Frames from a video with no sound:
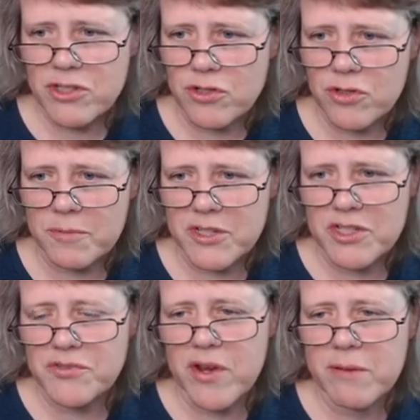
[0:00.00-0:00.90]
to do
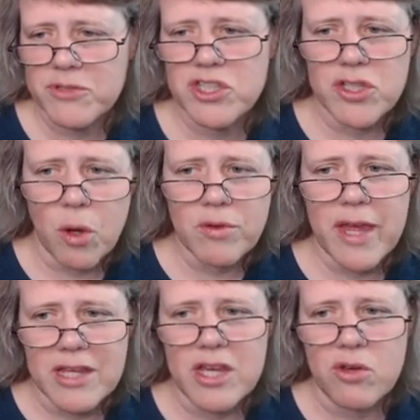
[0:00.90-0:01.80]
commissions for him so
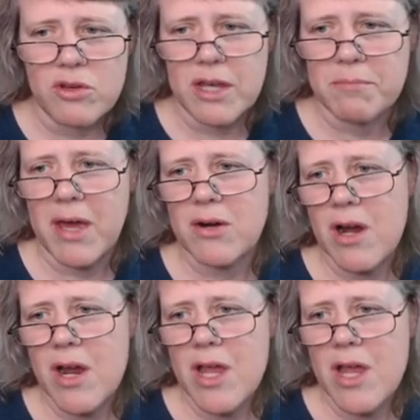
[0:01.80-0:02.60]
that he could get better.